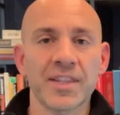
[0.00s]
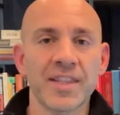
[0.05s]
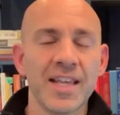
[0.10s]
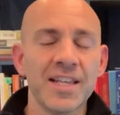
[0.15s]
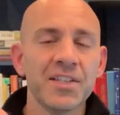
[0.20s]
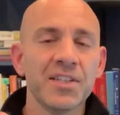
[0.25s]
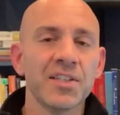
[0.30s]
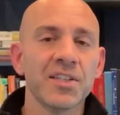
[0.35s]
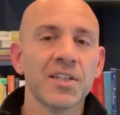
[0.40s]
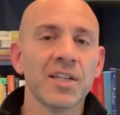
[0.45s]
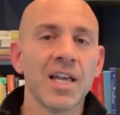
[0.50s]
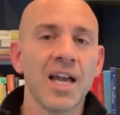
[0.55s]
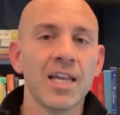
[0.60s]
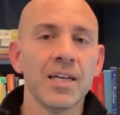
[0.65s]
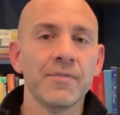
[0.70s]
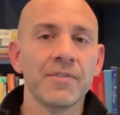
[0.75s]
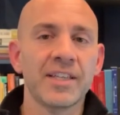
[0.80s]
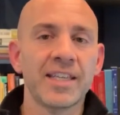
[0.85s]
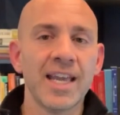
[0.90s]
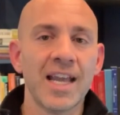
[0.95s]
This kind
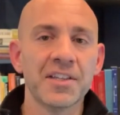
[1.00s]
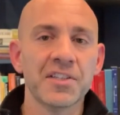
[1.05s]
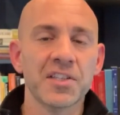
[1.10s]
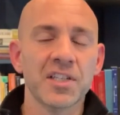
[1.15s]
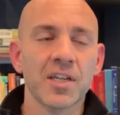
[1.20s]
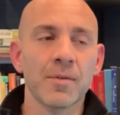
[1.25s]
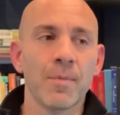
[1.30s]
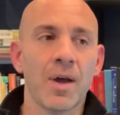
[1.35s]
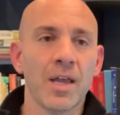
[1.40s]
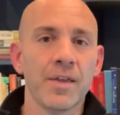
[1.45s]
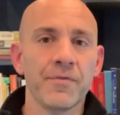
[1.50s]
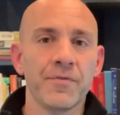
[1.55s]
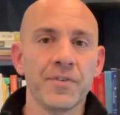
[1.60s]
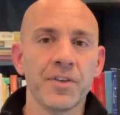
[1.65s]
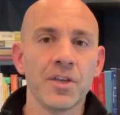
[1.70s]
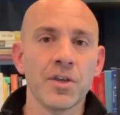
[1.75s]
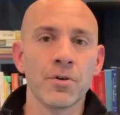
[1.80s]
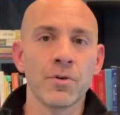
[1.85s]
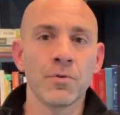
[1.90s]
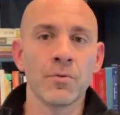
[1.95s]
of gets to my
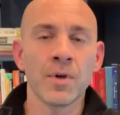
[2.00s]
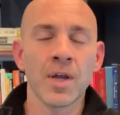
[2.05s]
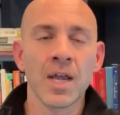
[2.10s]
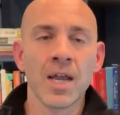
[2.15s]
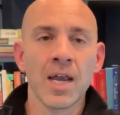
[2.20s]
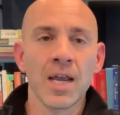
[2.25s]
view